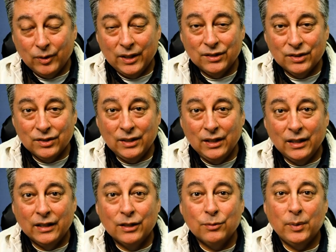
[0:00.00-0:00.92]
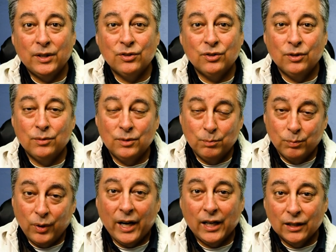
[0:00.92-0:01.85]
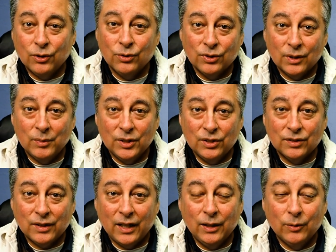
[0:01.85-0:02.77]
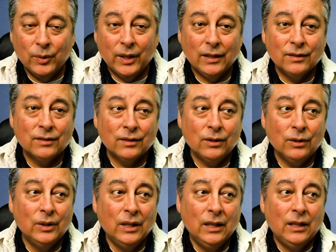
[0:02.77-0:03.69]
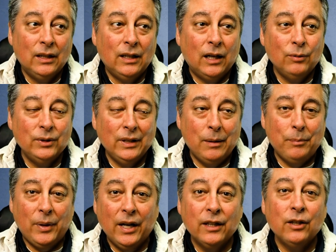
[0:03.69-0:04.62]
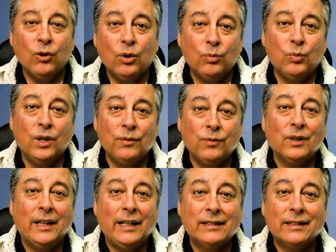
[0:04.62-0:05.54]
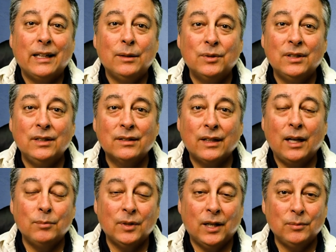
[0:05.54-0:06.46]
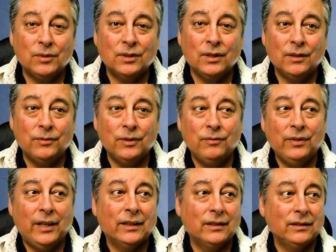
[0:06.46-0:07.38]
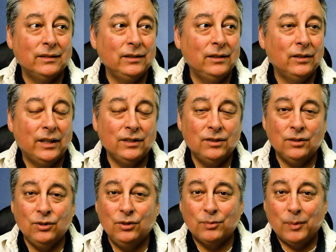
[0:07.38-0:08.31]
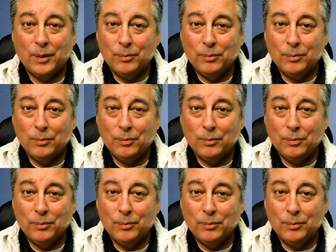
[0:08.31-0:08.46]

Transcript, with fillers: range scene, it's best to bracket those images anyway. So I would not buy the O M one for landscape, seascape type stuff. In fact, you know, I still use my